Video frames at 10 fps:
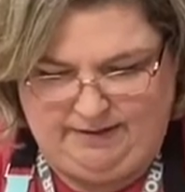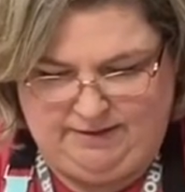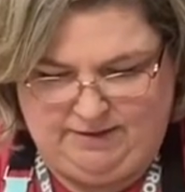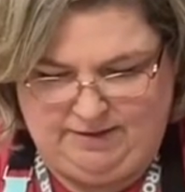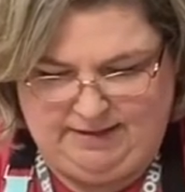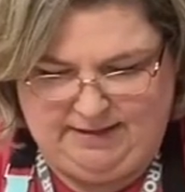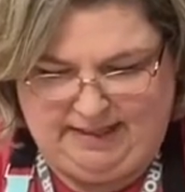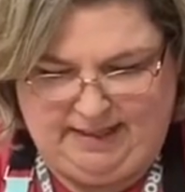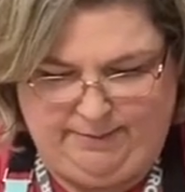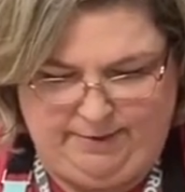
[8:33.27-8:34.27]
Just
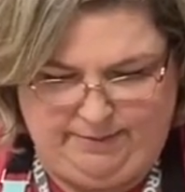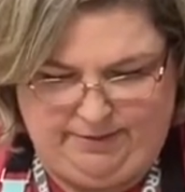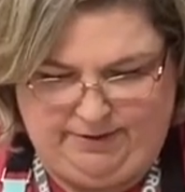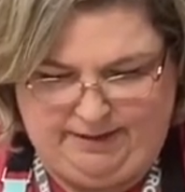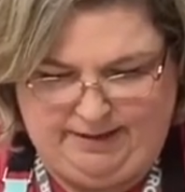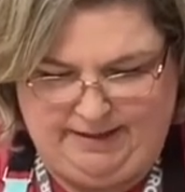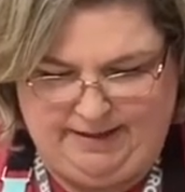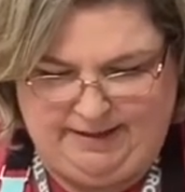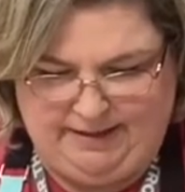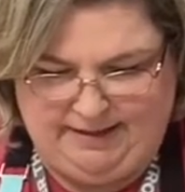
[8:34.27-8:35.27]
dab them
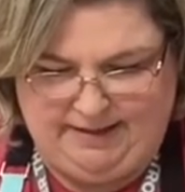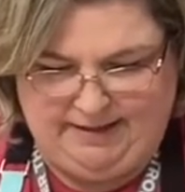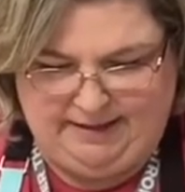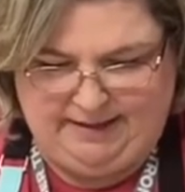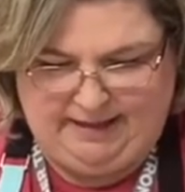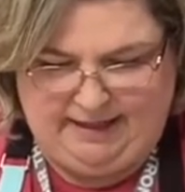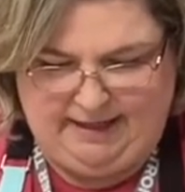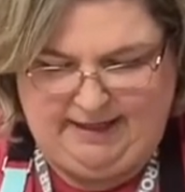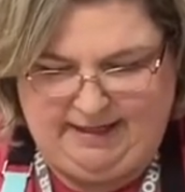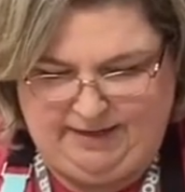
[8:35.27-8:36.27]
on,
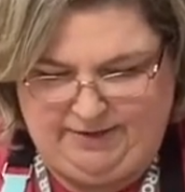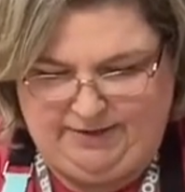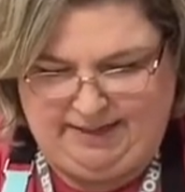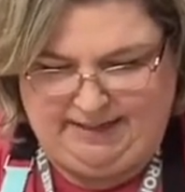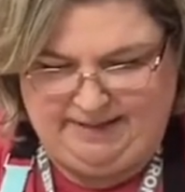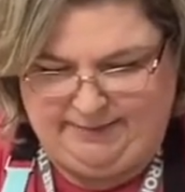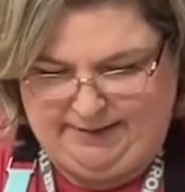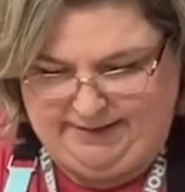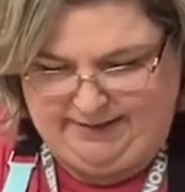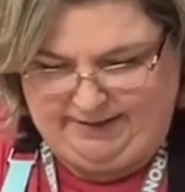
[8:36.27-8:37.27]
and oh, they
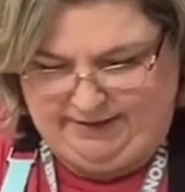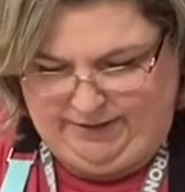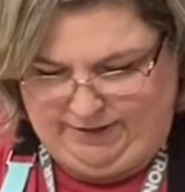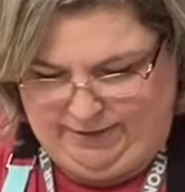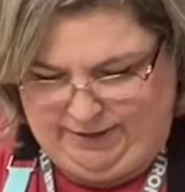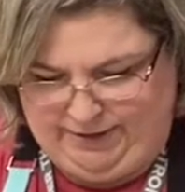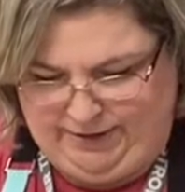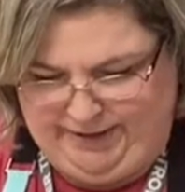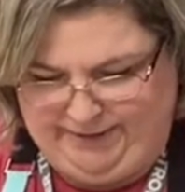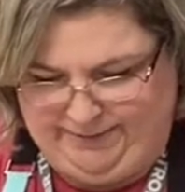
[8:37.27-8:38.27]
smell so
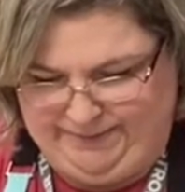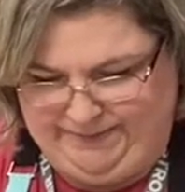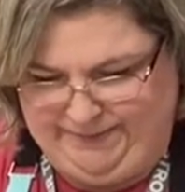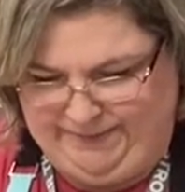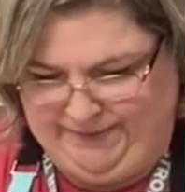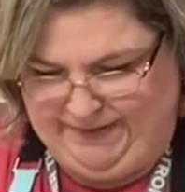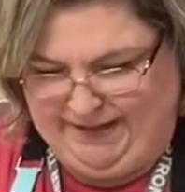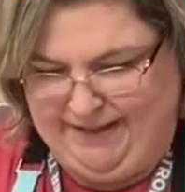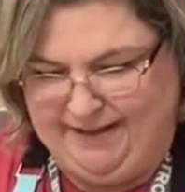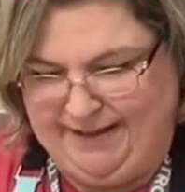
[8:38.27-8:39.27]
good.
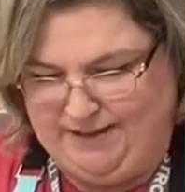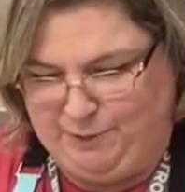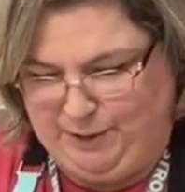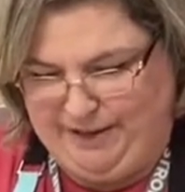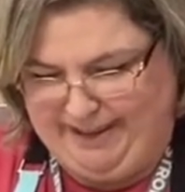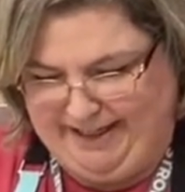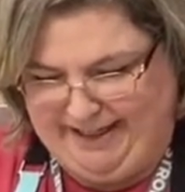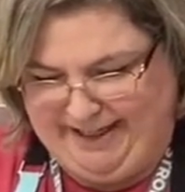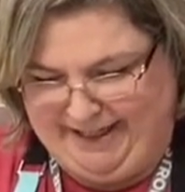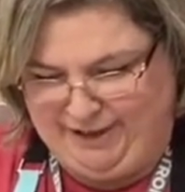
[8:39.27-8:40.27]
That's one thing
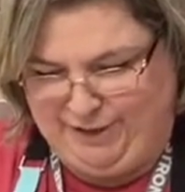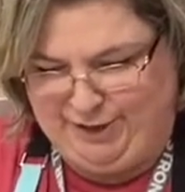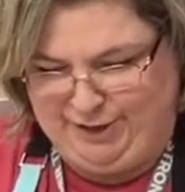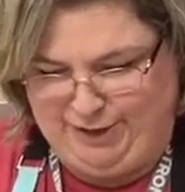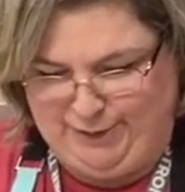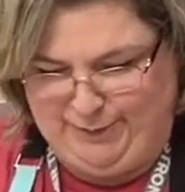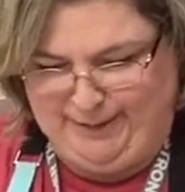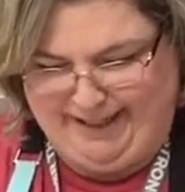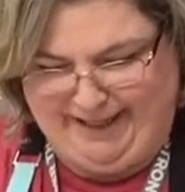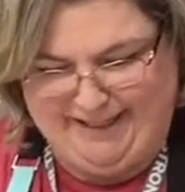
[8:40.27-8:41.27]
that YouTube
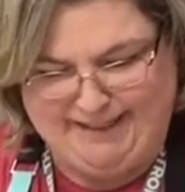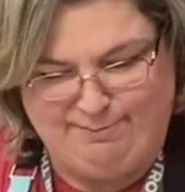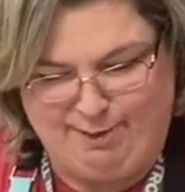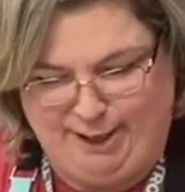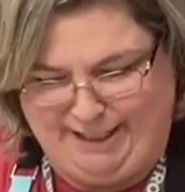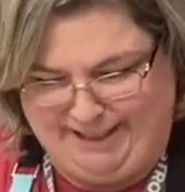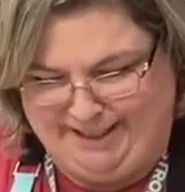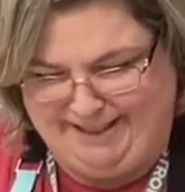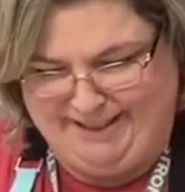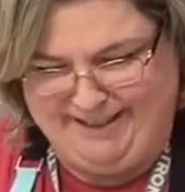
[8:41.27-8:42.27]
can't supply,
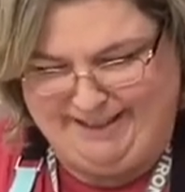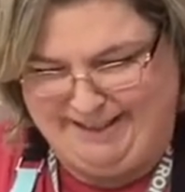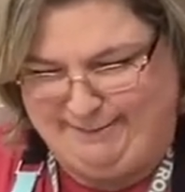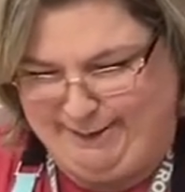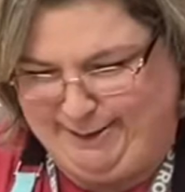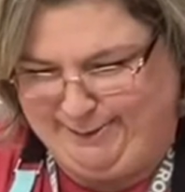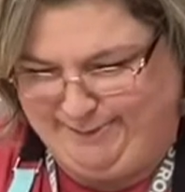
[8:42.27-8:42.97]
is the smell.